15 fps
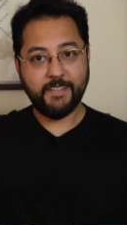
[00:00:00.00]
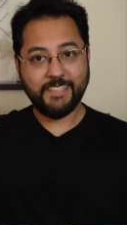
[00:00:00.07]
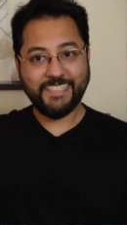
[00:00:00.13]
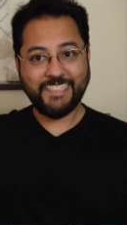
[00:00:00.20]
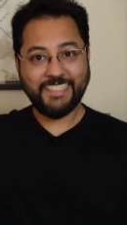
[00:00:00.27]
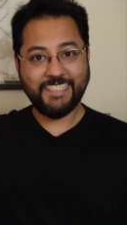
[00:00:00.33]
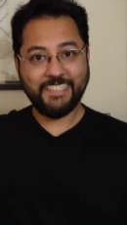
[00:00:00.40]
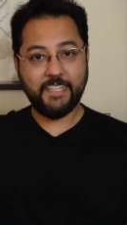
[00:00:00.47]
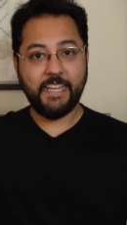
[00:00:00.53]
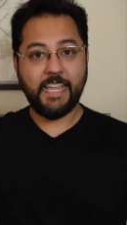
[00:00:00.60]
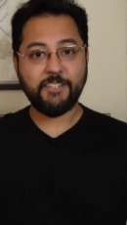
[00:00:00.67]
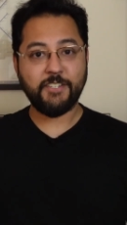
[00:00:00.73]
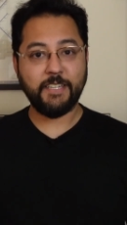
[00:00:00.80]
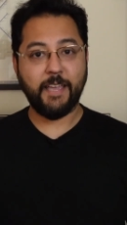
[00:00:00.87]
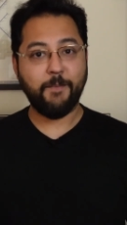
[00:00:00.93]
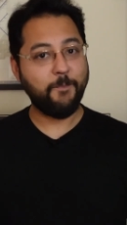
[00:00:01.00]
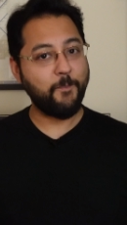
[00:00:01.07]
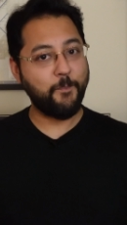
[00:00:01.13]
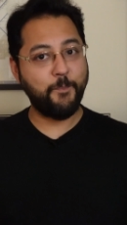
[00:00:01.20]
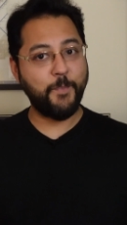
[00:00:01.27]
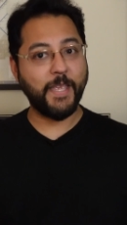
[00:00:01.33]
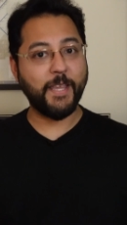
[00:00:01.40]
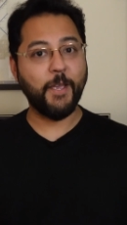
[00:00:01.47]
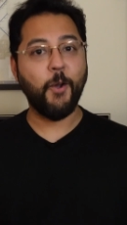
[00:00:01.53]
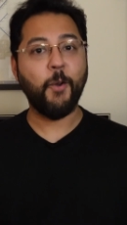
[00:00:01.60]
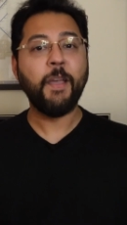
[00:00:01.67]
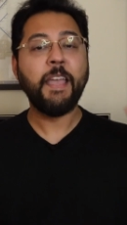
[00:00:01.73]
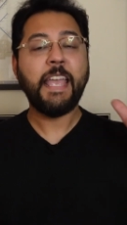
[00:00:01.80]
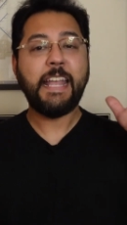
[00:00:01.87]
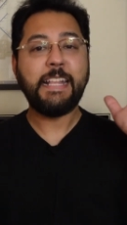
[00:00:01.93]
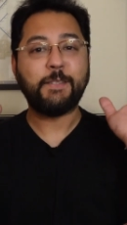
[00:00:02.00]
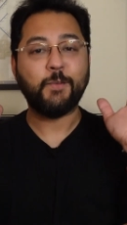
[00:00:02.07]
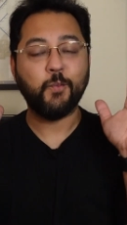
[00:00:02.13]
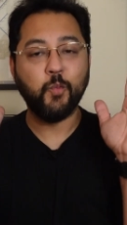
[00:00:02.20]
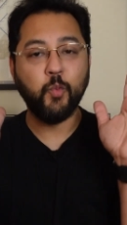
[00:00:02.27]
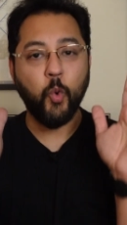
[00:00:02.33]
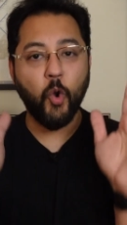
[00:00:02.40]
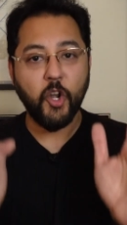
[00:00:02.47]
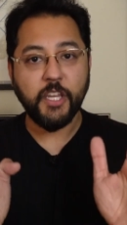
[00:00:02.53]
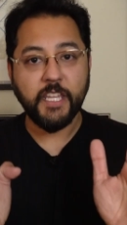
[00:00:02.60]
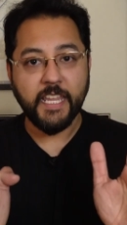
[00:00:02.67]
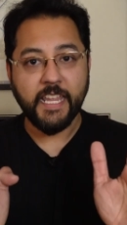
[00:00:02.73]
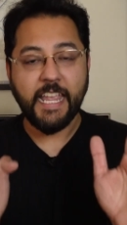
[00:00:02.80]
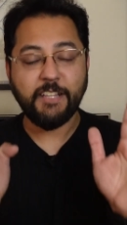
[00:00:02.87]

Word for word: This is actually, yeah, bingo. It's working.